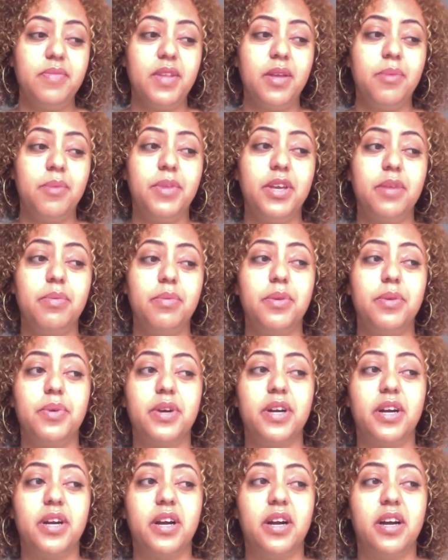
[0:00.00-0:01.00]
maybe
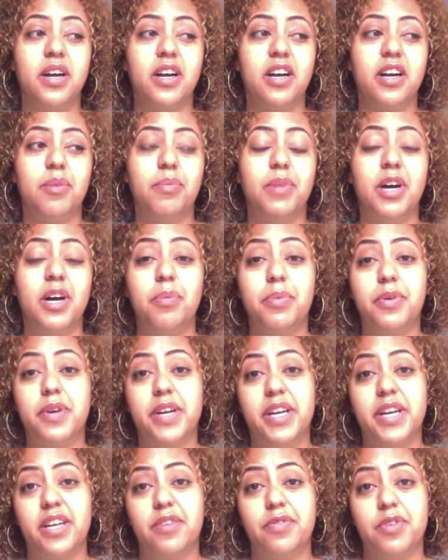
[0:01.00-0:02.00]
were
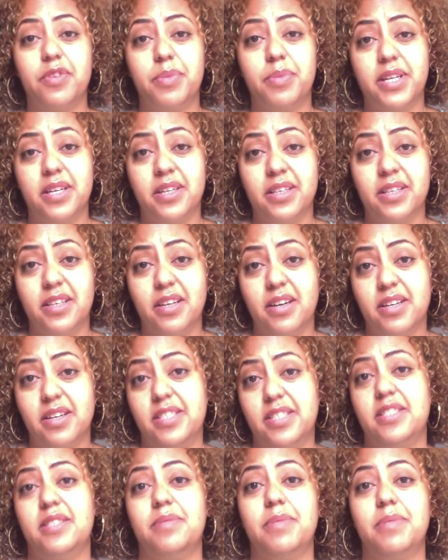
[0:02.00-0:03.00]
operating from an
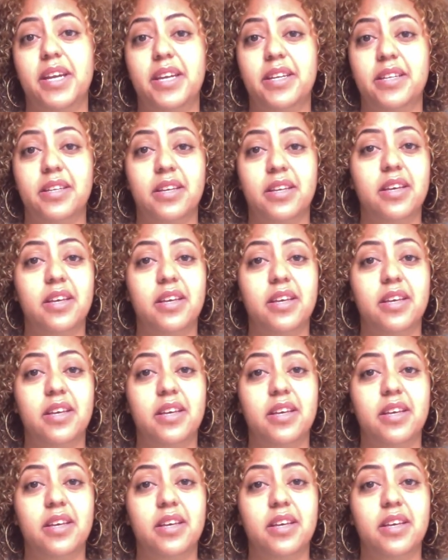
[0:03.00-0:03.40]
unconscious mind.